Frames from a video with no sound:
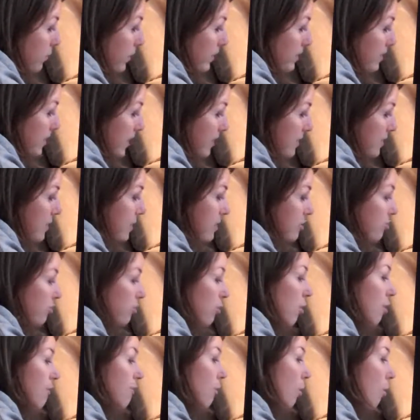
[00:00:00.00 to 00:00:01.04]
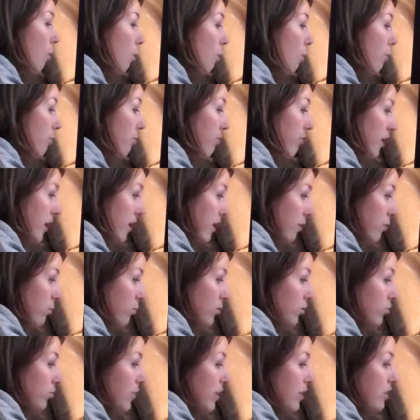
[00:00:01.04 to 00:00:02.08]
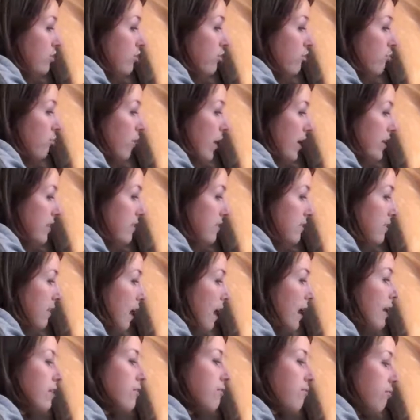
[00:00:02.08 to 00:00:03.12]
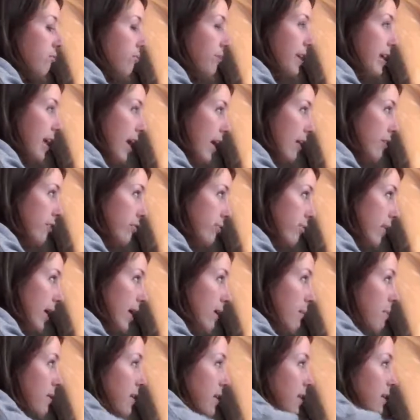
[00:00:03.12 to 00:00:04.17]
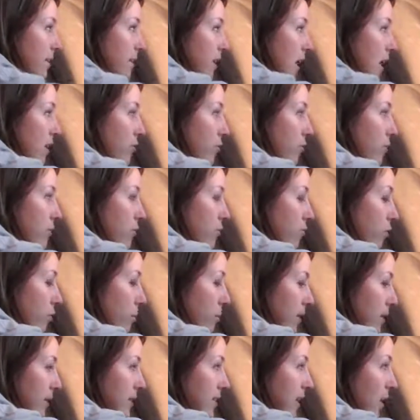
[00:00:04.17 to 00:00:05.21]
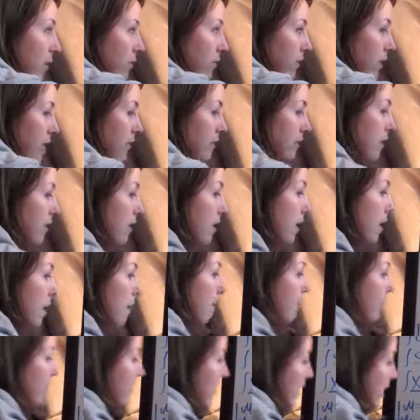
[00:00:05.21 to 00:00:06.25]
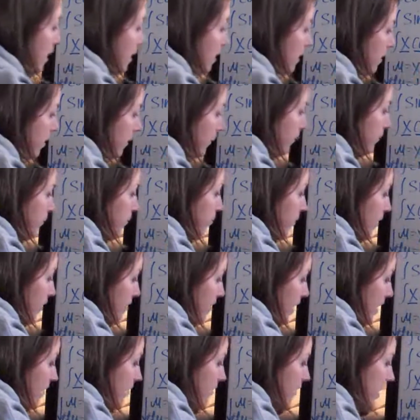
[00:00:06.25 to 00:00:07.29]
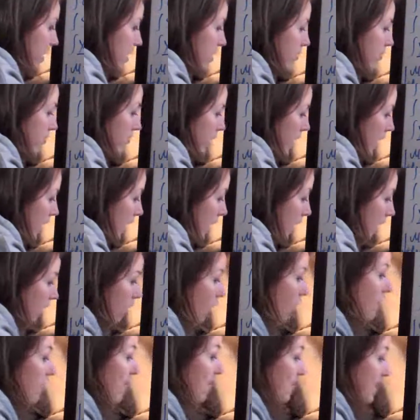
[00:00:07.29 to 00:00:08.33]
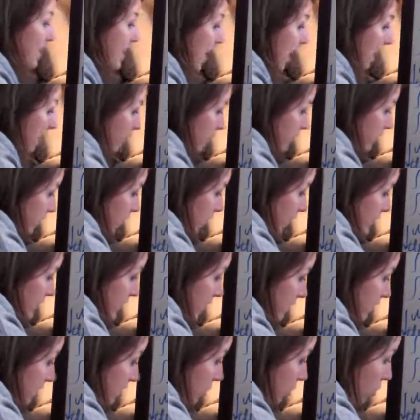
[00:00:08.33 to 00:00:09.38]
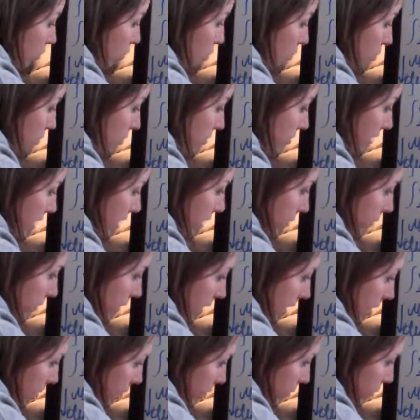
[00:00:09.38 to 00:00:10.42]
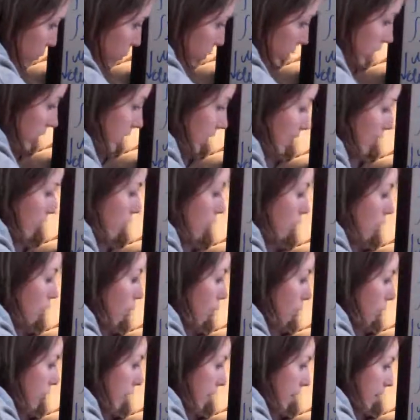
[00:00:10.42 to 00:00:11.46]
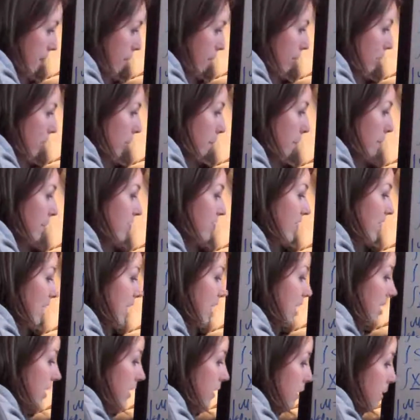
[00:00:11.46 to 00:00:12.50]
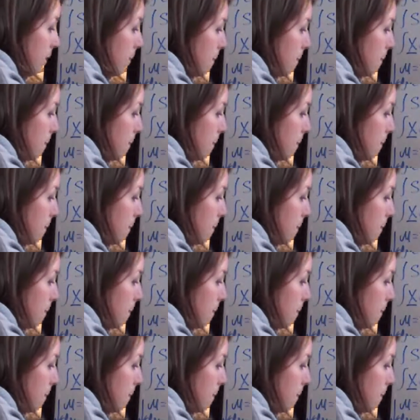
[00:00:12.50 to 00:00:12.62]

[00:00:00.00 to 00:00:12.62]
take the integral of the whole thing, which we can just write sine of 3x, right? Because that's what the formula tells us. But then, that's kind of, I call that the outside. That's the whole thing, right? We're looking at the whole thing. But then,